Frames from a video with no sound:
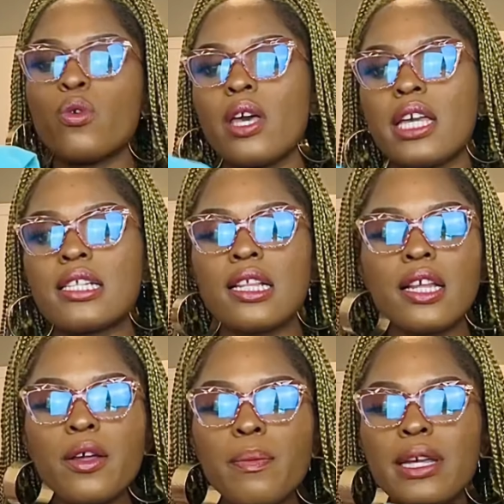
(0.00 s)
It's a
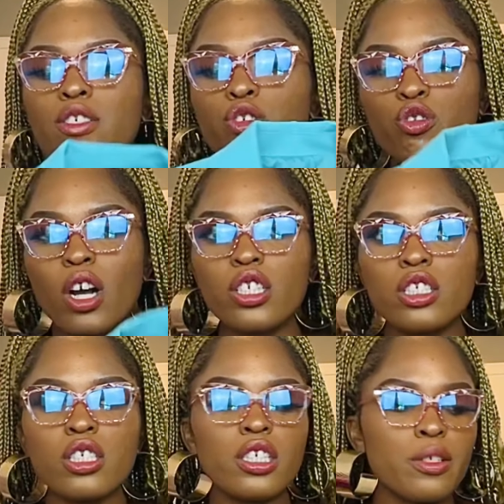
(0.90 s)
little bit
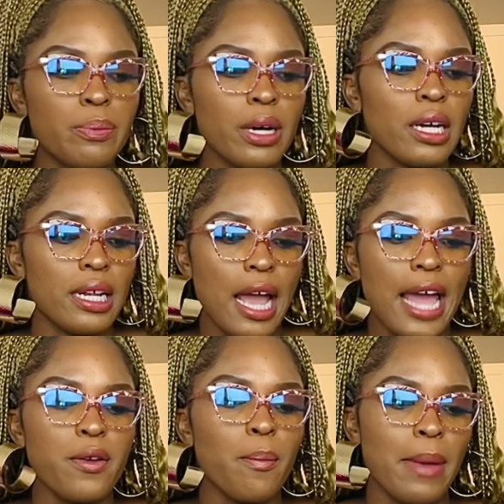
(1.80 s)
structured, but I
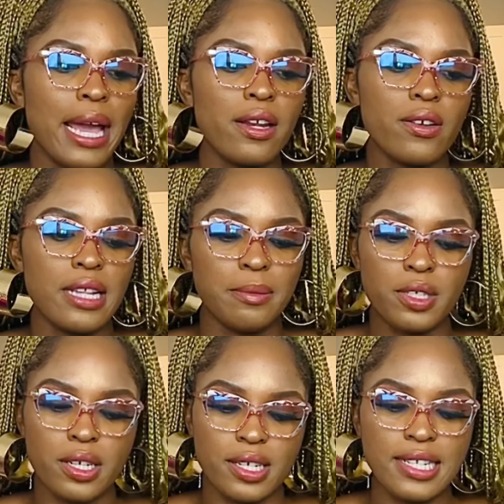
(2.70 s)
don't mind because I'm just
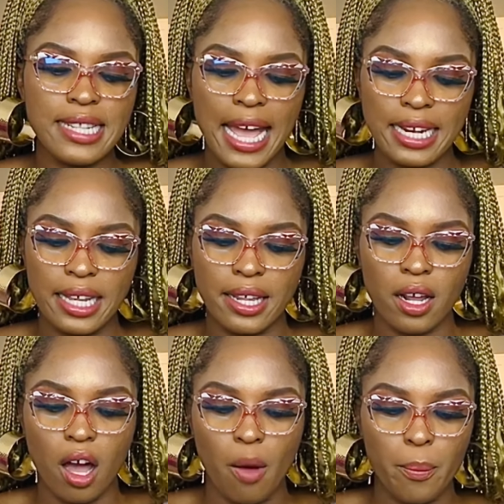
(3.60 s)
gonna style it
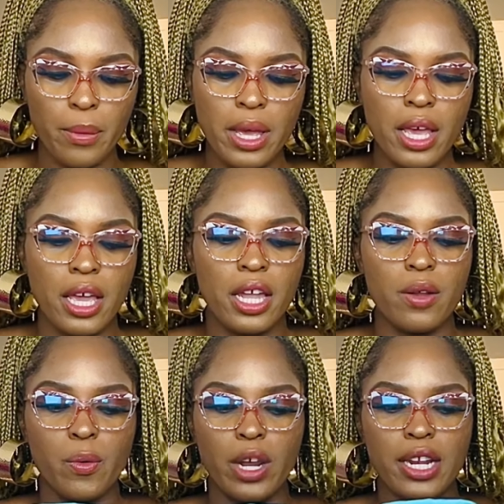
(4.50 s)
in a
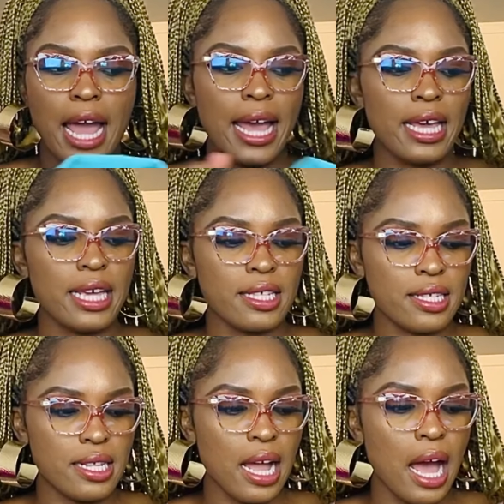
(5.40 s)
way that it's
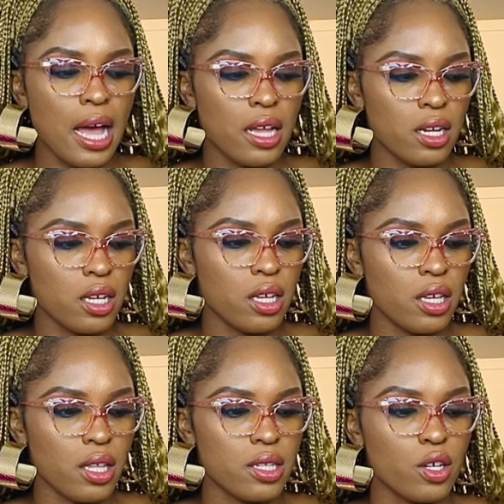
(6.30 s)
not
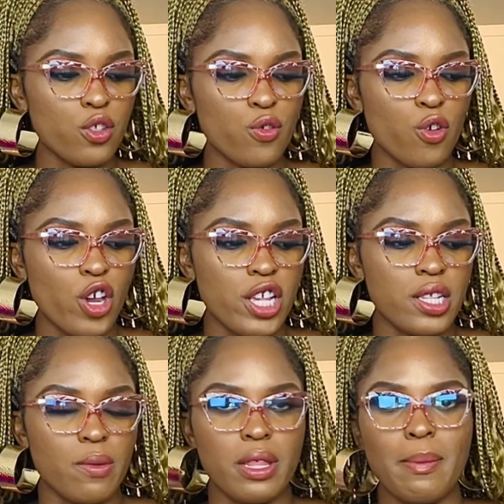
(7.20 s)
too crazy
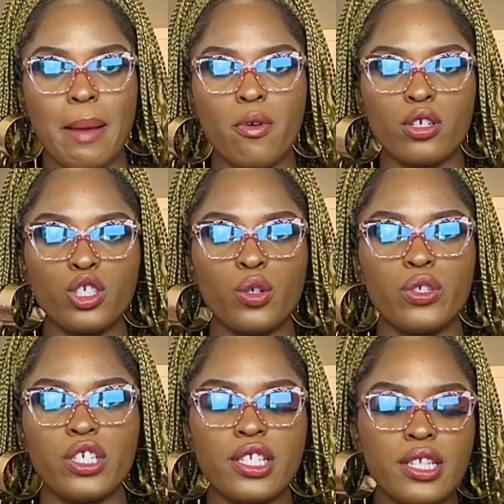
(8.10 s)
with my broad shoulders.